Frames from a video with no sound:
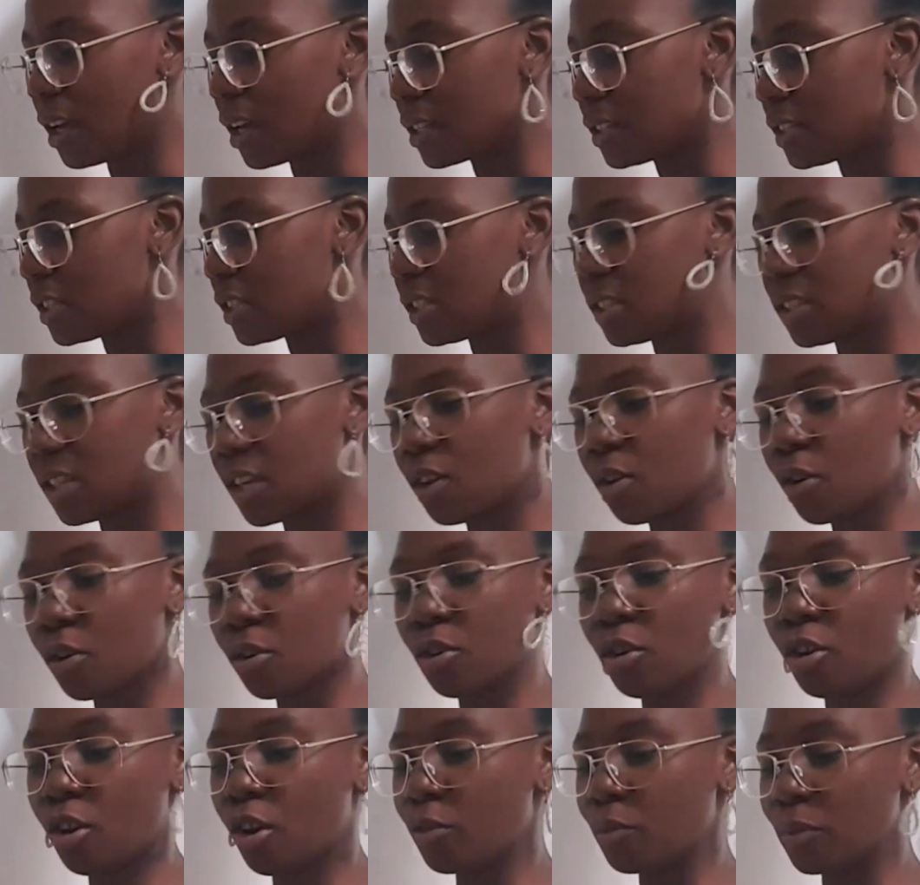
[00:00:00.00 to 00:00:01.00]
It's still
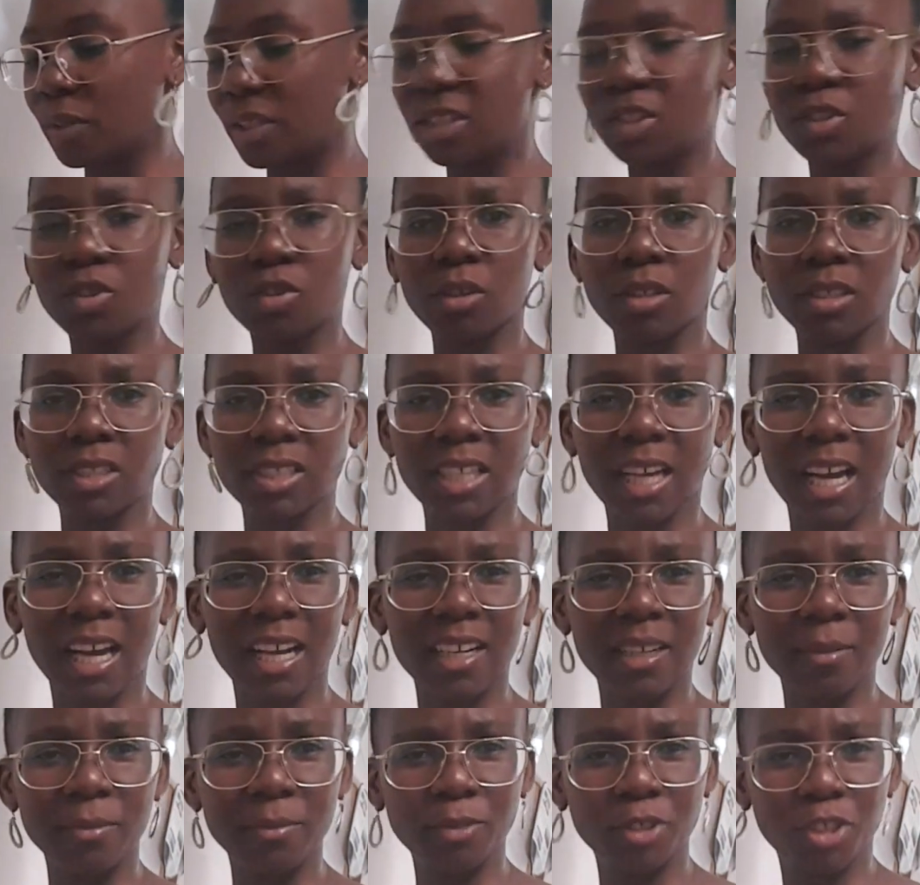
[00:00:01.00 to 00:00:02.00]
on low heat, so it's
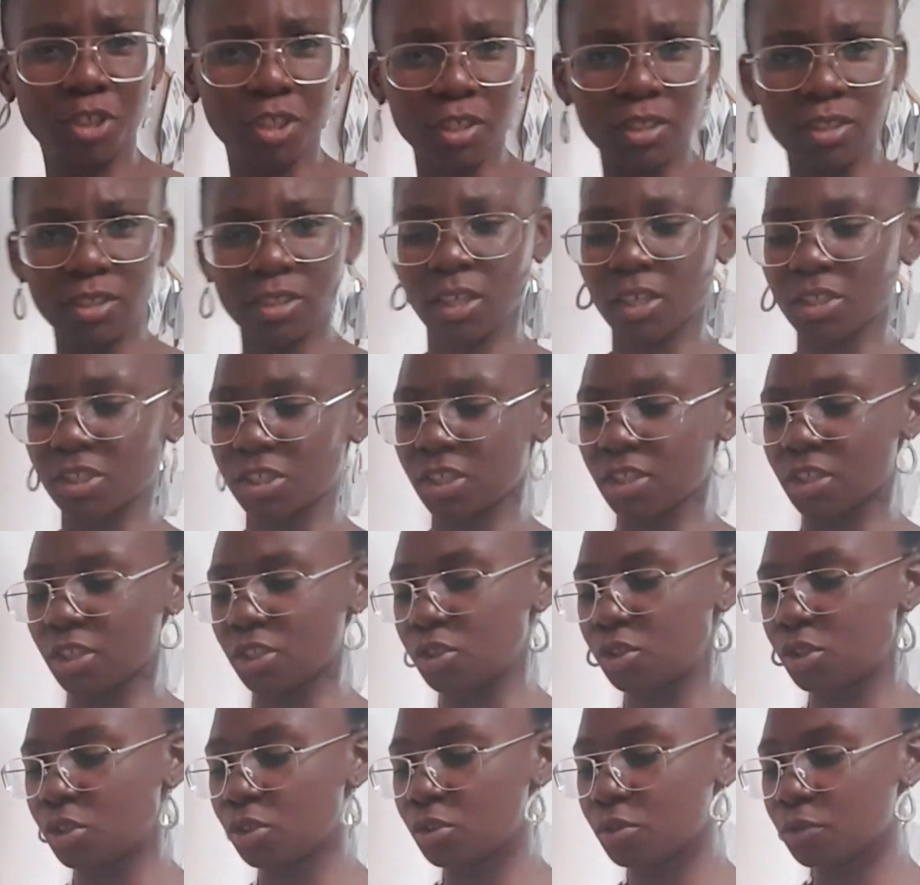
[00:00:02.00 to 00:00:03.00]
kind of just touching the
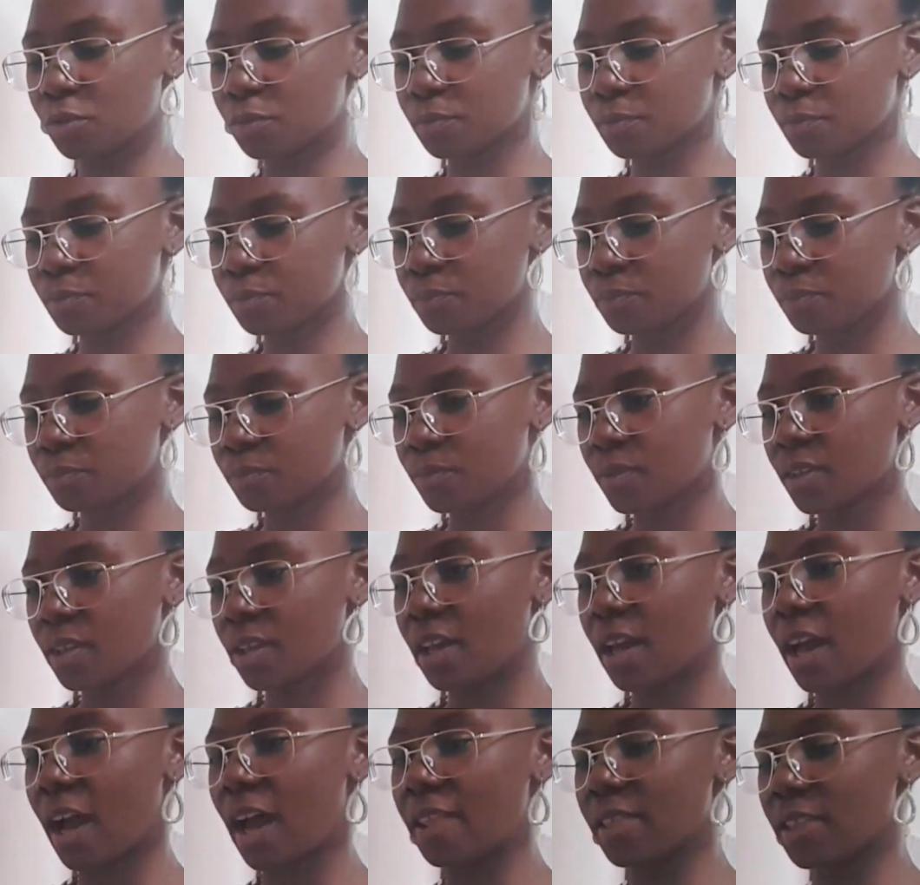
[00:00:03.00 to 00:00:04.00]
2,
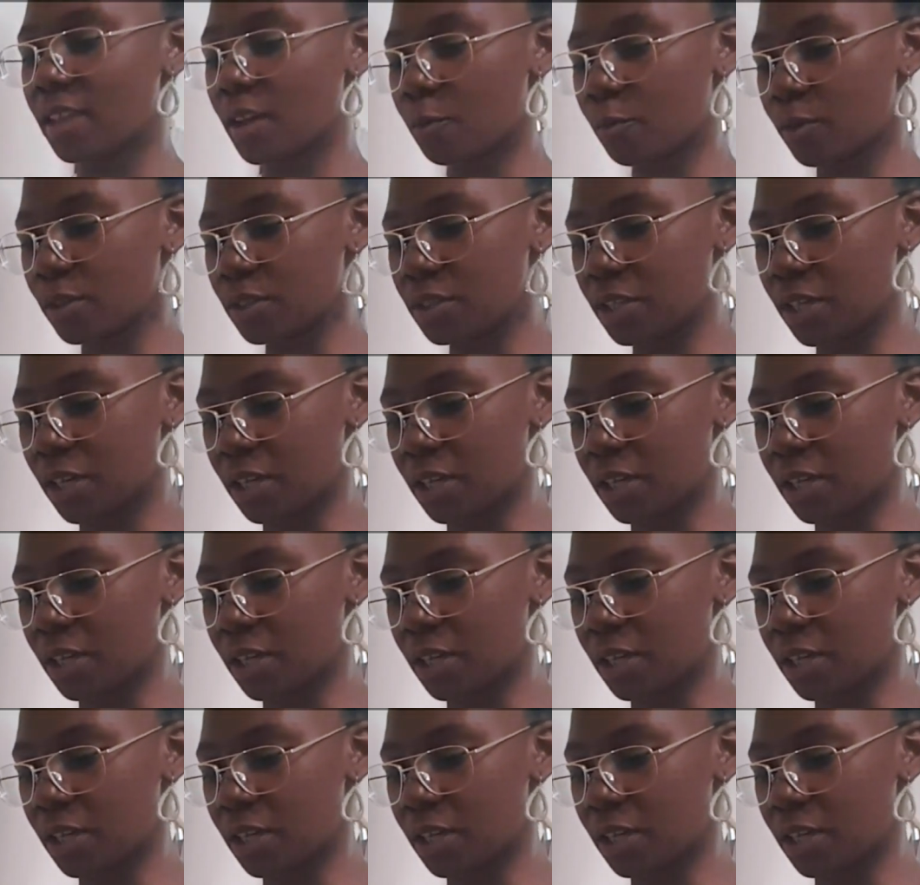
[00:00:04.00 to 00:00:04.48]
and then we're